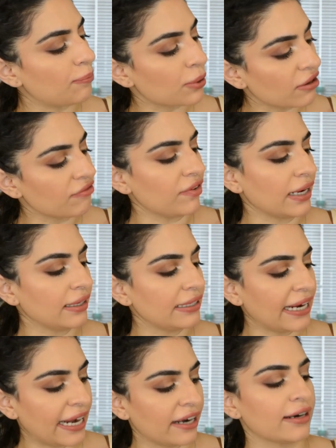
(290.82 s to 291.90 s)
Perfect
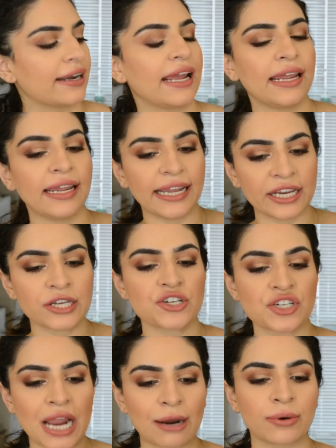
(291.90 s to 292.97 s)
Hair Day in
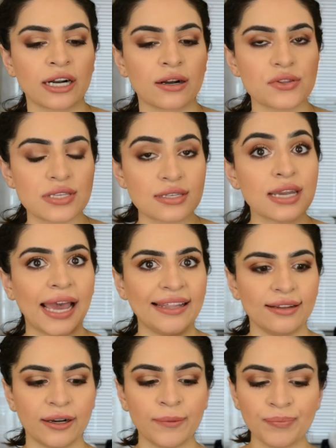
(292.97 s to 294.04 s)
Shower
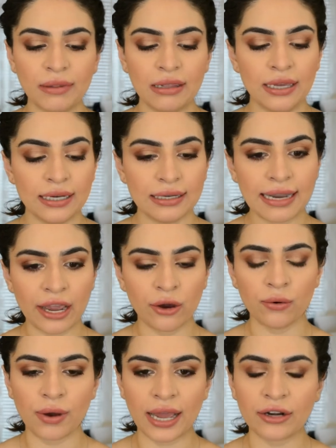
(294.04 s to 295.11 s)
Styler.
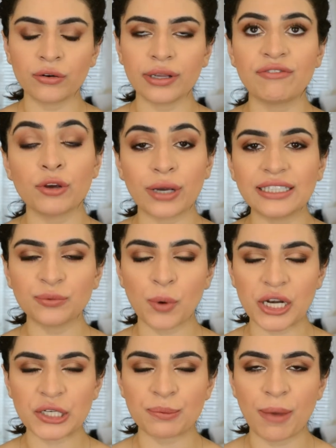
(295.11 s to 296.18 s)
Now, I don't, if you guys
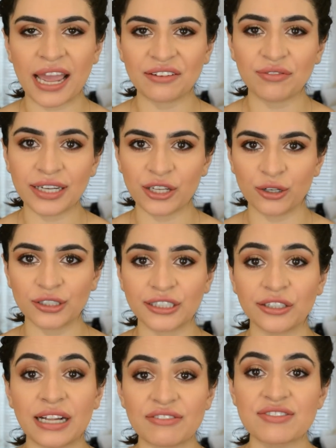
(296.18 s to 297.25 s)
watch my videos,
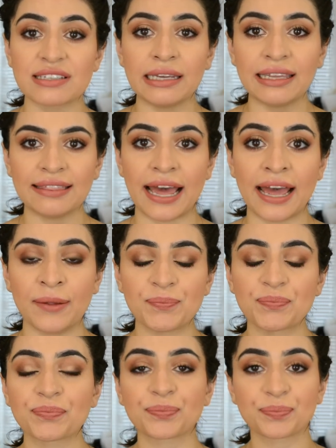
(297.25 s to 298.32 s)
you'll have seen that
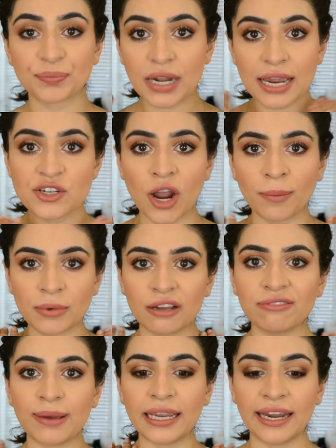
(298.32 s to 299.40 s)
I chopped
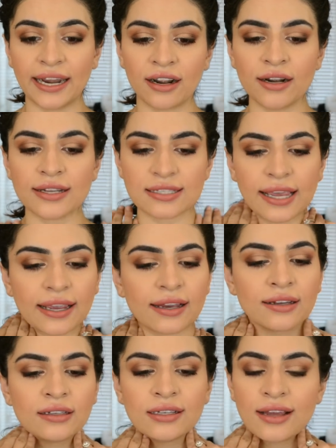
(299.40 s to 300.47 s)
off my hair. It's like
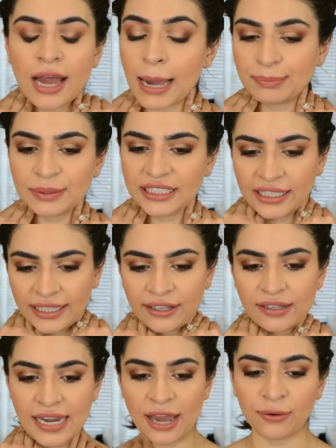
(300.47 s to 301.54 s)
up to
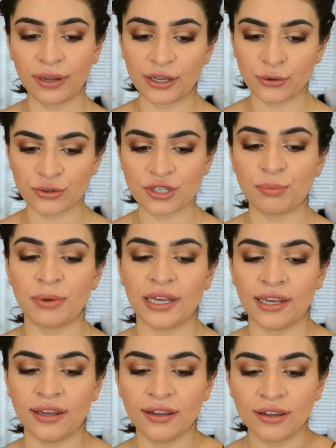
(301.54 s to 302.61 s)
here now. It used to
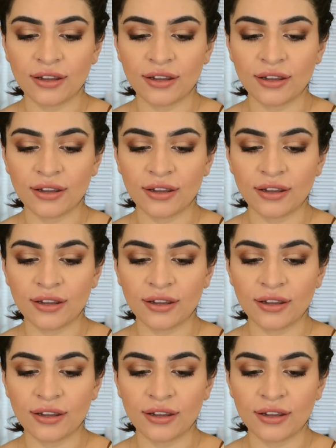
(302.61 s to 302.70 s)
be